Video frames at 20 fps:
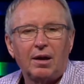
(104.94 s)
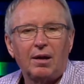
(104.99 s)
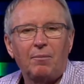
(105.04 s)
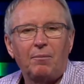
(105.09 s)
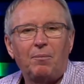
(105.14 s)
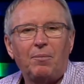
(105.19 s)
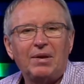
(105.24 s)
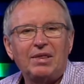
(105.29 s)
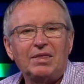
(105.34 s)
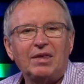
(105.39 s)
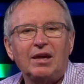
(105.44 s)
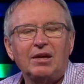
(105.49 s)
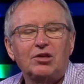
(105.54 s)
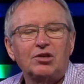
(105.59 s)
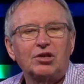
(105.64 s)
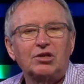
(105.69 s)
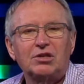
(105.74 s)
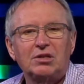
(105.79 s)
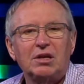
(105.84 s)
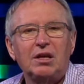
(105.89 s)
but they
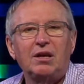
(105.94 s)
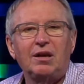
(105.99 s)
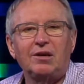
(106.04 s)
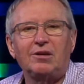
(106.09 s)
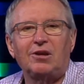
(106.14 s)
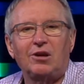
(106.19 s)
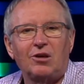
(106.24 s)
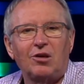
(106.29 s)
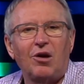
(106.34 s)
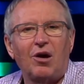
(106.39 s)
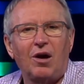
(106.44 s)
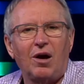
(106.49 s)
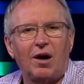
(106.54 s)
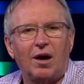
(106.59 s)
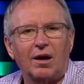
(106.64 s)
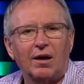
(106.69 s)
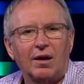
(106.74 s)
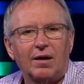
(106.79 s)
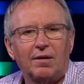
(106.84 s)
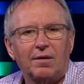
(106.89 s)
just needed to
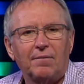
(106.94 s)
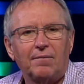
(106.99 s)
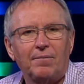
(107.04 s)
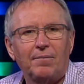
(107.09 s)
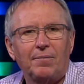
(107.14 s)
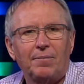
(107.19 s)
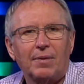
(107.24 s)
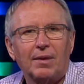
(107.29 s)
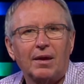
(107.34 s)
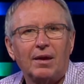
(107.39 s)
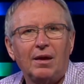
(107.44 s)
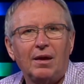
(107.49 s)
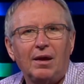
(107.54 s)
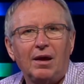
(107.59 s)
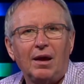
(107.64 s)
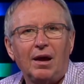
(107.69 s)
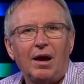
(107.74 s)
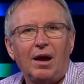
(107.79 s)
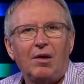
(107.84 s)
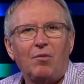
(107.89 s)
talk.
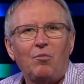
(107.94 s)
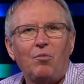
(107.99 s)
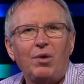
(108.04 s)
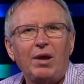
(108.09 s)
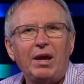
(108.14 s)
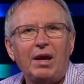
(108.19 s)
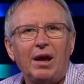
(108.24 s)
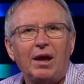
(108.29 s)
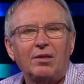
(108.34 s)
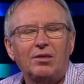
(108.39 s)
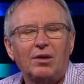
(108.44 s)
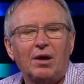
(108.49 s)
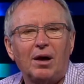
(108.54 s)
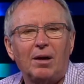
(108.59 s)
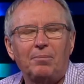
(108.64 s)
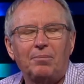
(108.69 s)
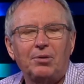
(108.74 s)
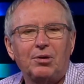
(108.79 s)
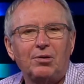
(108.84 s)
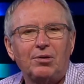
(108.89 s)
And we had the
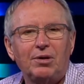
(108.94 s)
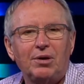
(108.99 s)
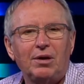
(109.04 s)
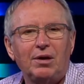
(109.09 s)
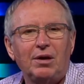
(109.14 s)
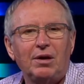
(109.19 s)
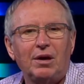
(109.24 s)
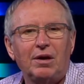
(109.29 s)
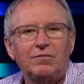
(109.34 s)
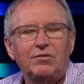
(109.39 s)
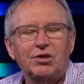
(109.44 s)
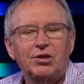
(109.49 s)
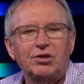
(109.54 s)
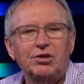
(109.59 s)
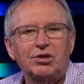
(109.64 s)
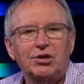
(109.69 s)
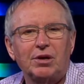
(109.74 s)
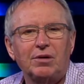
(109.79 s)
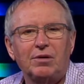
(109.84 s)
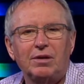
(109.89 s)
opportunity of just
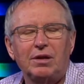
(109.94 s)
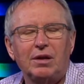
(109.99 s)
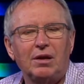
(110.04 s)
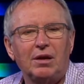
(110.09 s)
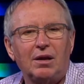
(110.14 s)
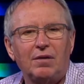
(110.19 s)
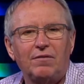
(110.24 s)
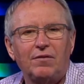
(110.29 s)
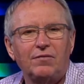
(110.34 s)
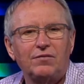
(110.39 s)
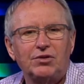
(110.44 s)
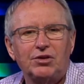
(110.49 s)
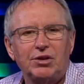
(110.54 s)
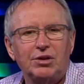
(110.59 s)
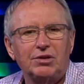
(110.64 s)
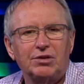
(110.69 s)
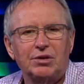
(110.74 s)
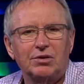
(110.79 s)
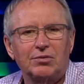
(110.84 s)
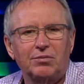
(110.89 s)
sharing the love of
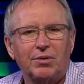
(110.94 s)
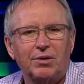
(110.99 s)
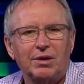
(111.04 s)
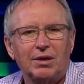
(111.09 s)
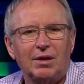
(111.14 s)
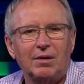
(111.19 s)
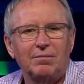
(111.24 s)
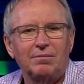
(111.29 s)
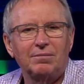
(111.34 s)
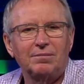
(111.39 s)
Jesus with them.